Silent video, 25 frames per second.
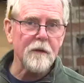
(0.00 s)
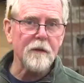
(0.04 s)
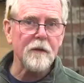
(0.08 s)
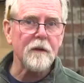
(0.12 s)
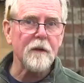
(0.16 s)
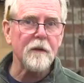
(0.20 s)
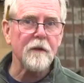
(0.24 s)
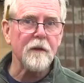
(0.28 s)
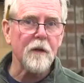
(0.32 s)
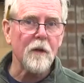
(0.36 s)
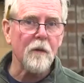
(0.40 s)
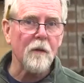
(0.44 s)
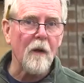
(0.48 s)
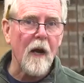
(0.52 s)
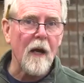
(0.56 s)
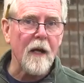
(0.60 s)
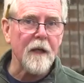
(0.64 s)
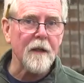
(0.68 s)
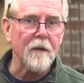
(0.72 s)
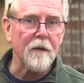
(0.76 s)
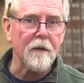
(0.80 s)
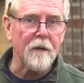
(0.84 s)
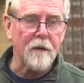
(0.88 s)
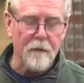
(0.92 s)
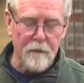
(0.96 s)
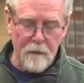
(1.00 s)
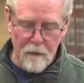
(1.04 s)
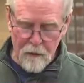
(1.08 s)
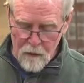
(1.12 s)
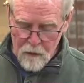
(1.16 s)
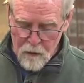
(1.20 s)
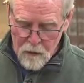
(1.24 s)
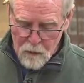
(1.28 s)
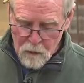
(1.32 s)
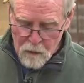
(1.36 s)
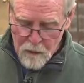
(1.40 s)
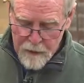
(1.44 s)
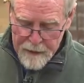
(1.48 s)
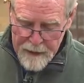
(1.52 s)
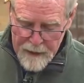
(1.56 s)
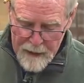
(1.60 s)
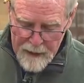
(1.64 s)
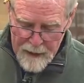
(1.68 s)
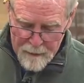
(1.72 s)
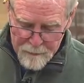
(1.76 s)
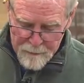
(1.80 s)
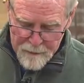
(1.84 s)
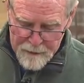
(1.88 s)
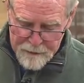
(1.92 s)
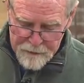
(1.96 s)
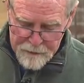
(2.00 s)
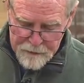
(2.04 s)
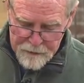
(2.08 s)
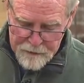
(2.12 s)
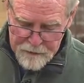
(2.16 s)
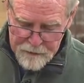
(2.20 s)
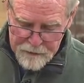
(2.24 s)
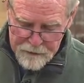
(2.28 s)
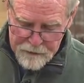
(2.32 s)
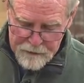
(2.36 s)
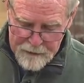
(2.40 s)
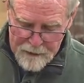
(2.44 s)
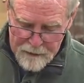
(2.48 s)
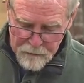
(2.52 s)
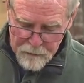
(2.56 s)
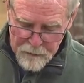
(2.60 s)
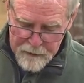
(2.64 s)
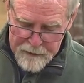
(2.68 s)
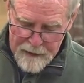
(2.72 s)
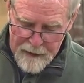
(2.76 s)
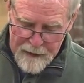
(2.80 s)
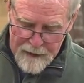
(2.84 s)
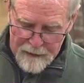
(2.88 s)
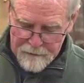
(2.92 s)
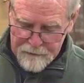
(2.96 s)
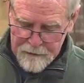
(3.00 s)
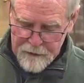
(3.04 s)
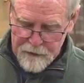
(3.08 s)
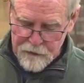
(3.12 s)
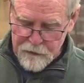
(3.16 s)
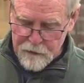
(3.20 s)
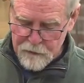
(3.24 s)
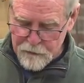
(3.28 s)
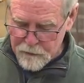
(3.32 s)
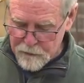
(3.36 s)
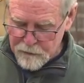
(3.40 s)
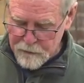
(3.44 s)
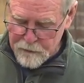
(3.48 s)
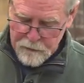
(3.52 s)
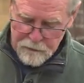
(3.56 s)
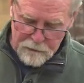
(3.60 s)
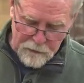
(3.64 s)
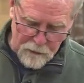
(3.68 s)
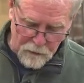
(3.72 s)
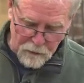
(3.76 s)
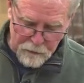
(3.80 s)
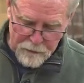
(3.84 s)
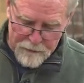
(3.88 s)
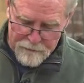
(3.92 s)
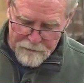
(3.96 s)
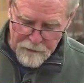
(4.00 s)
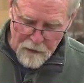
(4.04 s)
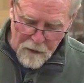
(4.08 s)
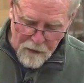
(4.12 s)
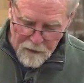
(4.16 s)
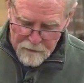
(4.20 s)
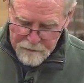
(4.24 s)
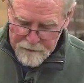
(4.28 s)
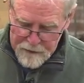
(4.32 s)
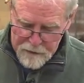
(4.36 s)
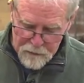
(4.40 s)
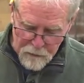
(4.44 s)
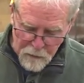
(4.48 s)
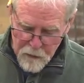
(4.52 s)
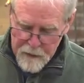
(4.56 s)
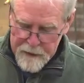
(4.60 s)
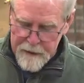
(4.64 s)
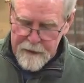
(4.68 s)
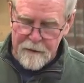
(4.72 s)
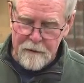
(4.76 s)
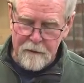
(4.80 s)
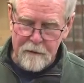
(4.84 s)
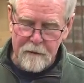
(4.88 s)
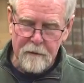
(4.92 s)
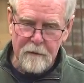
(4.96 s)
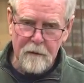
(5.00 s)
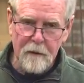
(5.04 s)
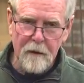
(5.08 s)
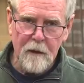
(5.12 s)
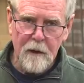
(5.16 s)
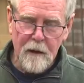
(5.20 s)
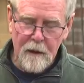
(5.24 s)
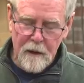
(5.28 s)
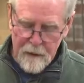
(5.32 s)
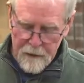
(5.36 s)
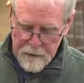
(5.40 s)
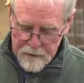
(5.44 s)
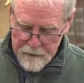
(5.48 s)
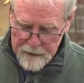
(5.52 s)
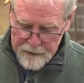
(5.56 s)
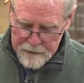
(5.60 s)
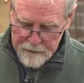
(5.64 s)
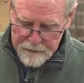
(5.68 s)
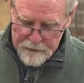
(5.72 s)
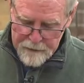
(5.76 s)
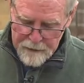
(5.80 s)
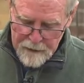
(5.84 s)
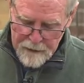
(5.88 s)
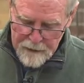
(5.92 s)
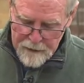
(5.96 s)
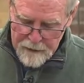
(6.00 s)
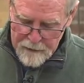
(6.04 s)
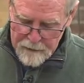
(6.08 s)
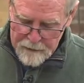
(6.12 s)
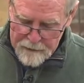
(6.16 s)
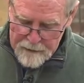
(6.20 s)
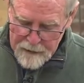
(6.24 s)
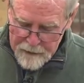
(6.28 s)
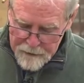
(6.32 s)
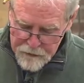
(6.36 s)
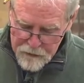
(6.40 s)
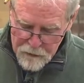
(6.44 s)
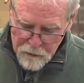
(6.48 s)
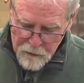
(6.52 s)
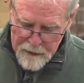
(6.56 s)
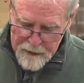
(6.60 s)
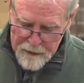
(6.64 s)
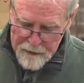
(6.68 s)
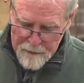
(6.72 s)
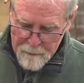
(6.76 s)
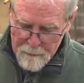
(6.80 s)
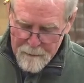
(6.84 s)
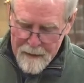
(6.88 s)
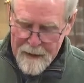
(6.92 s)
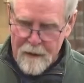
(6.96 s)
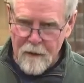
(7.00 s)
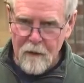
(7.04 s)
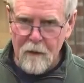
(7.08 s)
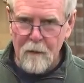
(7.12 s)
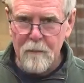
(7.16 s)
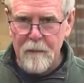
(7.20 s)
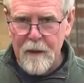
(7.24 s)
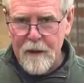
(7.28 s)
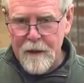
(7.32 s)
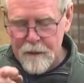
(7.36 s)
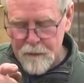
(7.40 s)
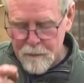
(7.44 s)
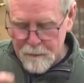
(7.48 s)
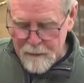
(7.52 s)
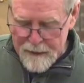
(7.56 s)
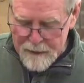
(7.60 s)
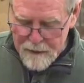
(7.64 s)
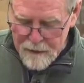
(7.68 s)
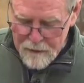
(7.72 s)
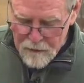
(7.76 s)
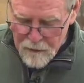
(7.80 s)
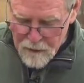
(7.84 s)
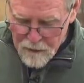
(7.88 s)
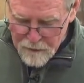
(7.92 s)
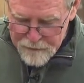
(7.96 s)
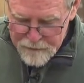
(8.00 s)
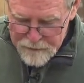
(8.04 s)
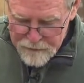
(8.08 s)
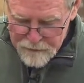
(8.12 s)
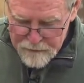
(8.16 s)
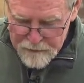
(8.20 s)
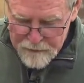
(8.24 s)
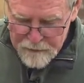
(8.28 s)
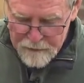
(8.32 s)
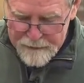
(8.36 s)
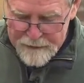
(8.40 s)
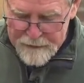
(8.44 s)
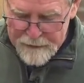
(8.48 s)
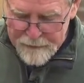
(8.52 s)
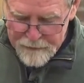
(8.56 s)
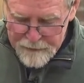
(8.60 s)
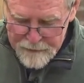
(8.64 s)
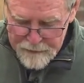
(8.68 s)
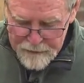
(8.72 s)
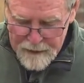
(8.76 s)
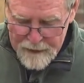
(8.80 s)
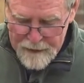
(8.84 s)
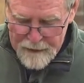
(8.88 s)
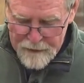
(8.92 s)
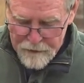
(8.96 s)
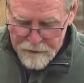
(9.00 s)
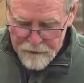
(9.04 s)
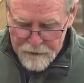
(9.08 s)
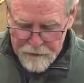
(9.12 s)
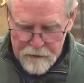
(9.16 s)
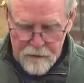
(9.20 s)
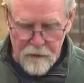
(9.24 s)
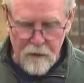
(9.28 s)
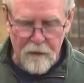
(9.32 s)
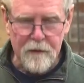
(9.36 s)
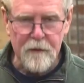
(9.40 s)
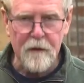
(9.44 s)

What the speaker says: this to the grinder, what happens is that we have this, you know, revolving wheel that cuts away the metal, but it's making all these little indentations